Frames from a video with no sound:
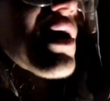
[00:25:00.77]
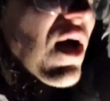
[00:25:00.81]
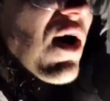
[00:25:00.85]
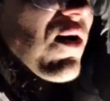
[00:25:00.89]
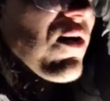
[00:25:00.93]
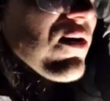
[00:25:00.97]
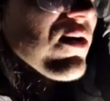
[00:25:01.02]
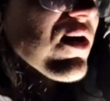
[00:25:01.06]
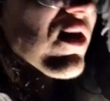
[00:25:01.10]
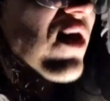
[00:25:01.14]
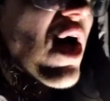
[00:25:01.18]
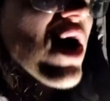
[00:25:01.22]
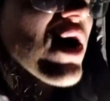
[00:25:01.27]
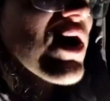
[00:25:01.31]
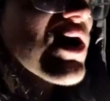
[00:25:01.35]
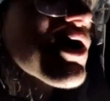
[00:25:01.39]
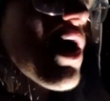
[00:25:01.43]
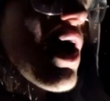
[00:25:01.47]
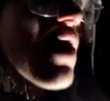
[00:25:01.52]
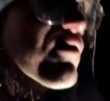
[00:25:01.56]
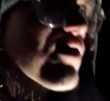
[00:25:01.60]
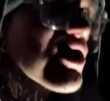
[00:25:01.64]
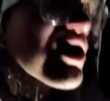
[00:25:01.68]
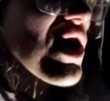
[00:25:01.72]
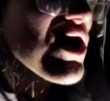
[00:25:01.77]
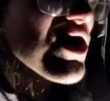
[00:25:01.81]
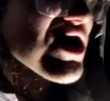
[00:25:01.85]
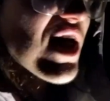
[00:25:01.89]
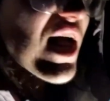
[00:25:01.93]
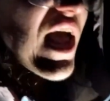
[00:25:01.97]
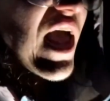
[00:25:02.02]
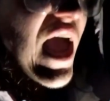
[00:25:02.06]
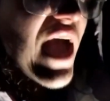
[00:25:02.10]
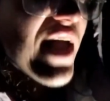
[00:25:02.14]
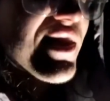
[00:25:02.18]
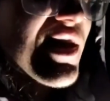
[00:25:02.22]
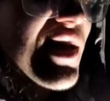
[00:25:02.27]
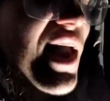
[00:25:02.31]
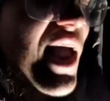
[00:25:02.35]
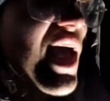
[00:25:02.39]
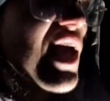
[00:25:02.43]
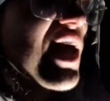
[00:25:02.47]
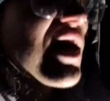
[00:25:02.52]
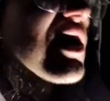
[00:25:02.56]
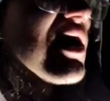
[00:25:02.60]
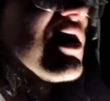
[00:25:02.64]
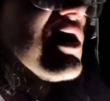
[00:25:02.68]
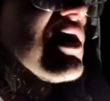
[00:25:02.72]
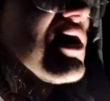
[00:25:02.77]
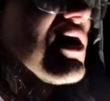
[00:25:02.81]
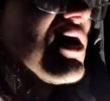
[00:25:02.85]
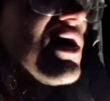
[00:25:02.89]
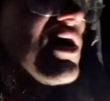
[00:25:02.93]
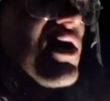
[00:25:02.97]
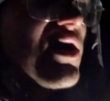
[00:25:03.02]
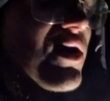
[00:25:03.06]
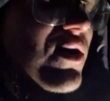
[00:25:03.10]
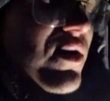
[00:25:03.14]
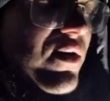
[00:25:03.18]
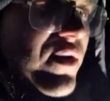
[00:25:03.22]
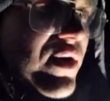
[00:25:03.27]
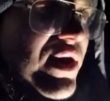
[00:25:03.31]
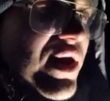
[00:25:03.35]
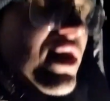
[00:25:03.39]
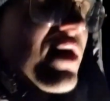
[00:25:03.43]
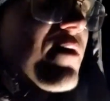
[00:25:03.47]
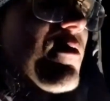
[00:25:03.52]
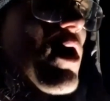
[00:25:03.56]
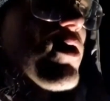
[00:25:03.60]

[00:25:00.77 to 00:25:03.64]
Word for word: You know, the longest conversation I had today was in the